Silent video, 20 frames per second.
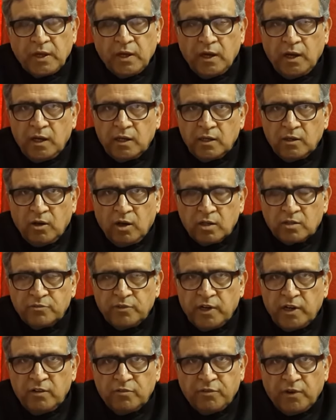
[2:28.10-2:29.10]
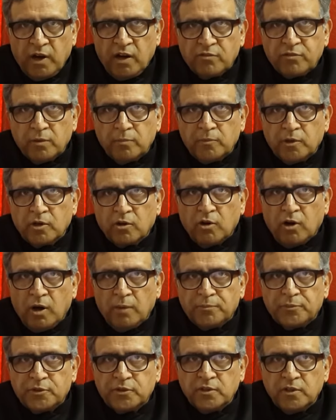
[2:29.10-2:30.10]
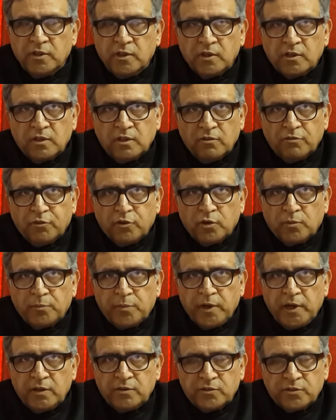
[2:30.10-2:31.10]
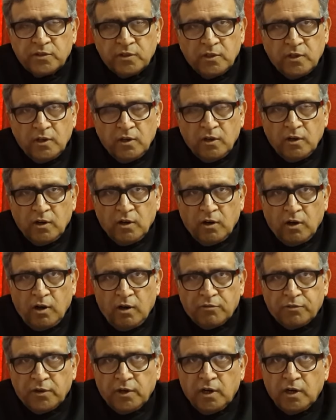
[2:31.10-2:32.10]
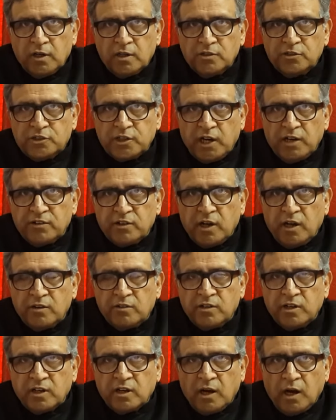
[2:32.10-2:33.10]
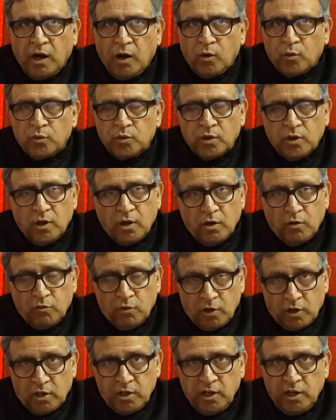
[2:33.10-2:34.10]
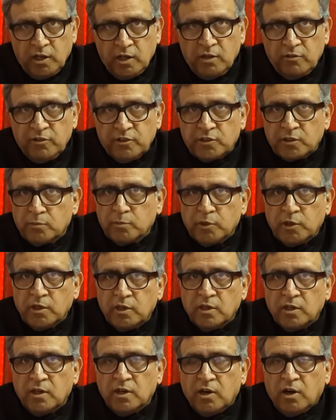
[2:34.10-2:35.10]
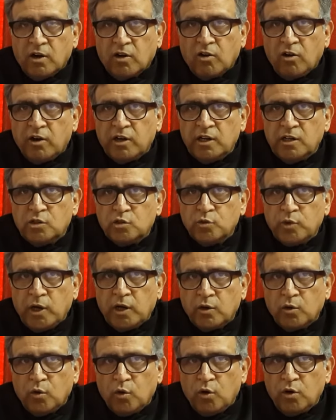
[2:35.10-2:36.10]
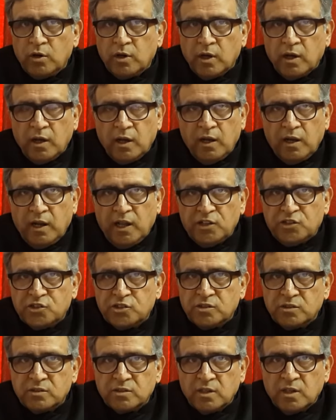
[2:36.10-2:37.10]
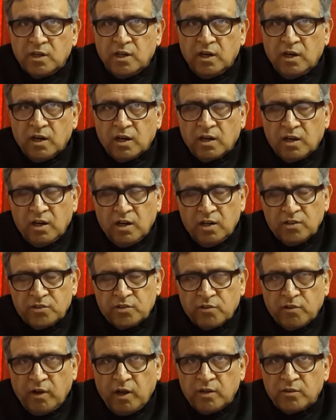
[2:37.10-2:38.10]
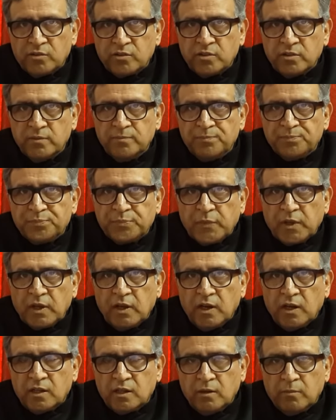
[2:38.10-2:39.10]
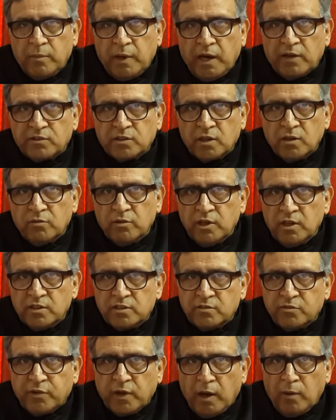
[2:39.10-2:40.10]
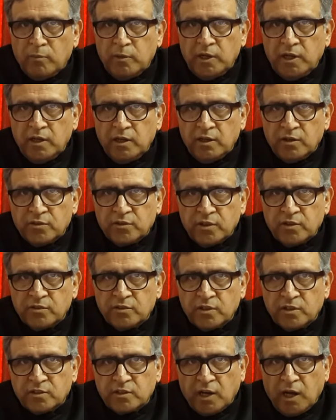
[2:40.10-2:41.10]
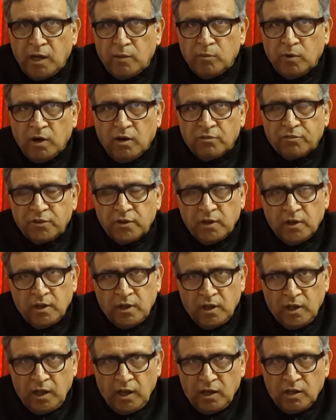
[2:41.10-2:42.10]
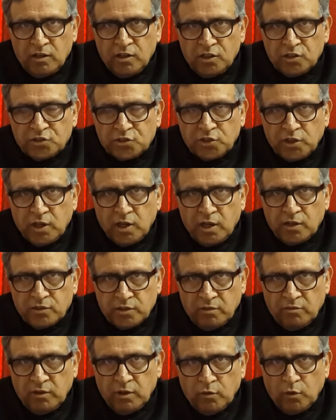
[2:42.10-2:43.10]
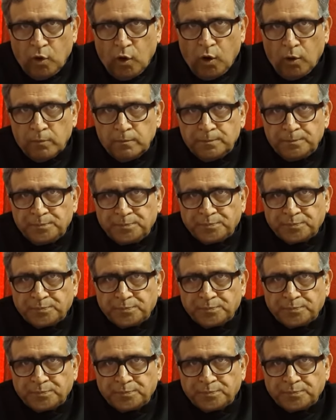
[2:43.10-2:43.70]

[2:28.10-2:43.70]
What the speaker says: and not very far from the corpse, the footprints of a gigantic hound were clearly visible. According to an old legend, a curse runs in the Baskervilles family since the time of English Civil War.